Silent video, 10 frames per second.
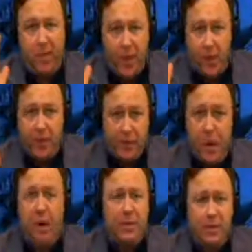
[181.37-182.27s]
you pay all these
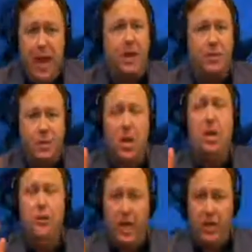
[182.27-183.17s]
carbon taxes,
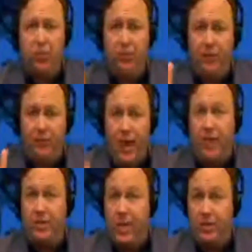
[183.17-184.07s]
things will be
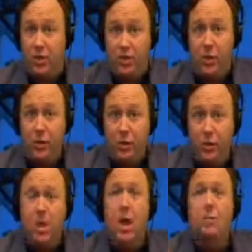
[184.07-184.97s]
fixed. That's the
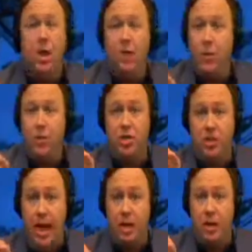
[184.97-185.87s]
solution. But if you
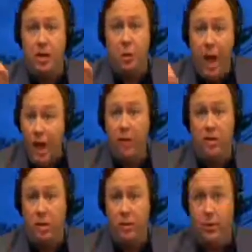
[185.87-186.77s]
stand in the way of the
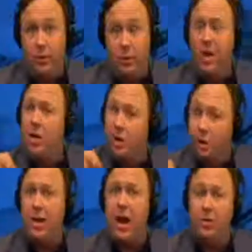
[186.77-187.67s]
solution,
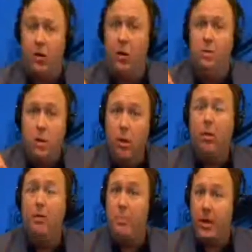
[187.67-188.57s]
you've got to be
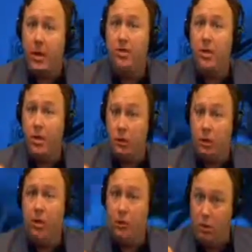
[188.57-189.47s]
removed because
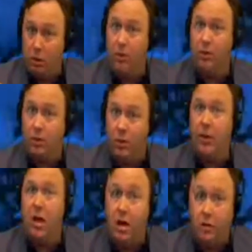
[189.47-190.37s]
you're
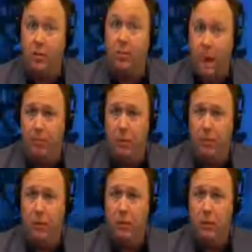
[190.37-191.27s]
the cause of the problem.
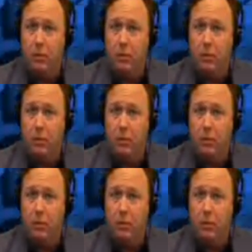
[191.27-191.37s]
